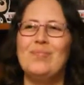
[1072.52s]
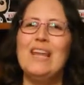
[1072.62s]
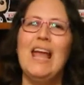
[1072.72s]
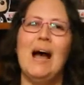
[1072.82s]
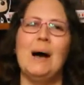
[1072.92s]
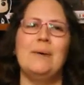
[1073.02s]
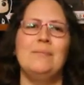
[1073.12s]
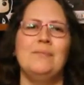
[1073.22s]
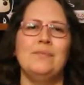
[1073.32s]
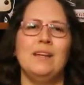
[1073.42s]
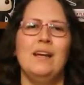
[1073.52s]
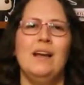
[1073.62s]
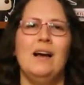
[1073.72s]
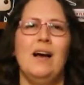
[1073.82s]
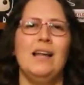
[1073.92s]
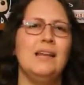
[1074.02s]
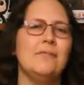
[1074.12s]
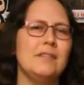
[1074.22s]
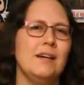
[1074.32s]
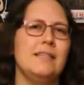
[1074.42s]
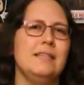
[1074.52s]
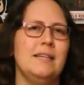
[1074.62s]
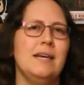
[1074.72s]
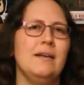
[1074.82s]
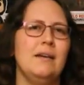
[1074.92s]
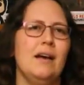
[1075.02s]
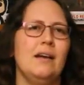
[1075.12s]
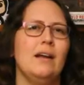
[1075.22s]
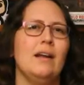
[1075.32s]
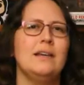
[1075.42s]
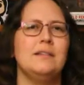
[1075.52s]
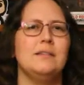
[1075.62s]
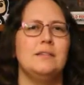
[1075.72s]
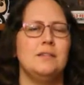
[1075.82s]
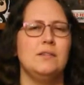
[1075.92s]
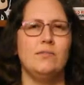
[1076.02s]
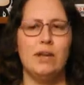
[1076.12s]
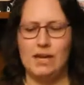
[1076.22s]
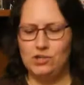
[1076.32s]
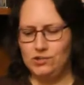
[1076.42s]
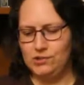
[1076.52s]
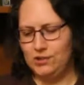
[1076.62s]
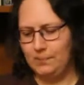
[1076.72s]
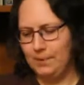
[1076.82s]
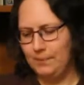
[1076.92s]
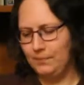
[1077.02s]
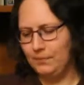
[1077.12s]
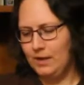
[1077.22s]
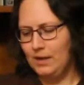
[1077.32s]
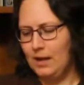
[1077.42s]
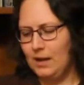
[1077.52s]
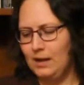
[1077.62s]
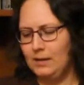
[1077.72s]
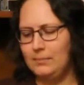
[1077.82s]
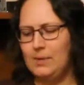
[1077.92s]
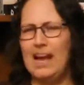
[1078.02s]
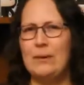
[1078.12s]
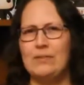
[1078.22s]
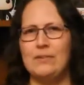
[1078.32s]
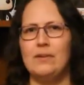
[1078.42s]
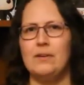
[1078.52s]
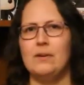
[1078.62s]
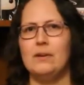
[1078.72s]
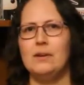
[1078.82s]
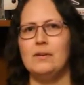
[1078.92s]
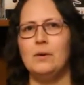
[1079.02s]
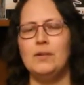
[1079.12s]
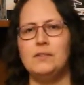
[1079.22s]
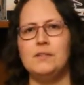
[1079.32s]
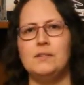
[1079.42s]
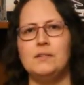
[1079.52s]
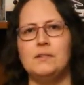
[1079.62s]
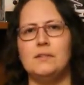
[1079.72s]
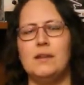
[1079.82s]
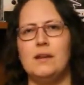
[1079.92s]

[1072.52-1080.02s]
I loved the idea and I liked the sisters' relationship. However, one of the sisters